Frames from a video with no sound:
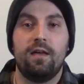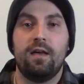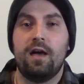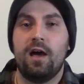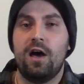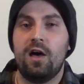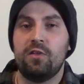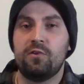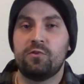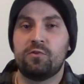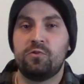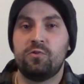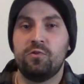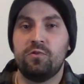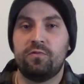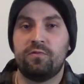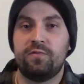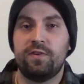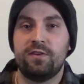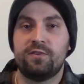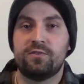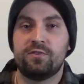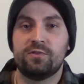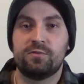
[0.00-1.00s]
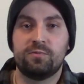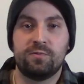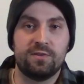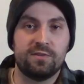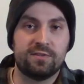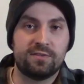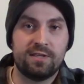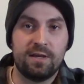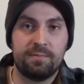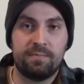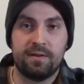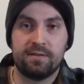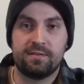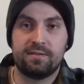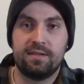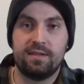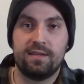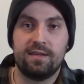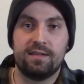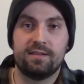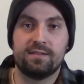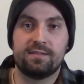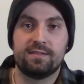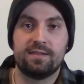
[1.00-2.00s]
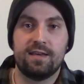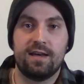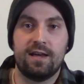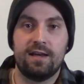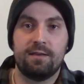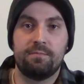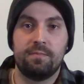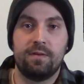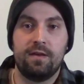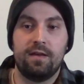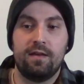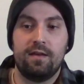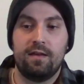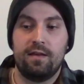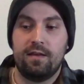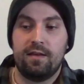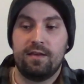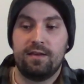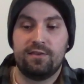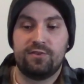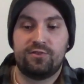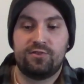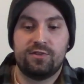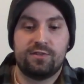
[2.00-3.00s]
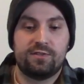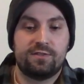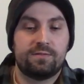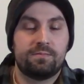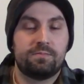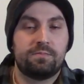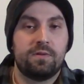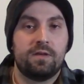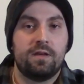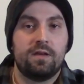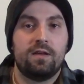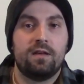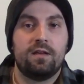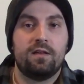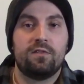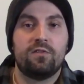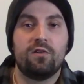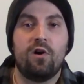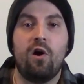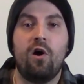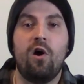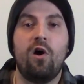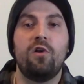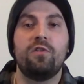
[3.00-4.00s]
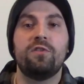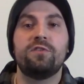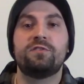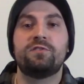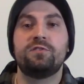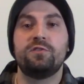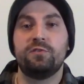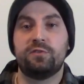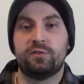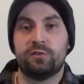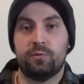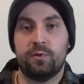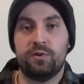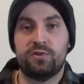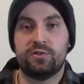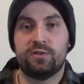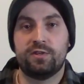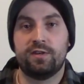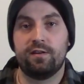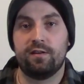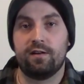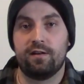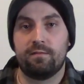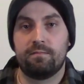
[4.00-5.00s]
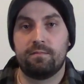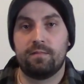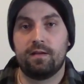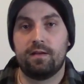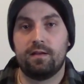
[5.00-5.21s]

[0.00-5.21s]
Other cool features when you step onto the inside is just all this new switchgear.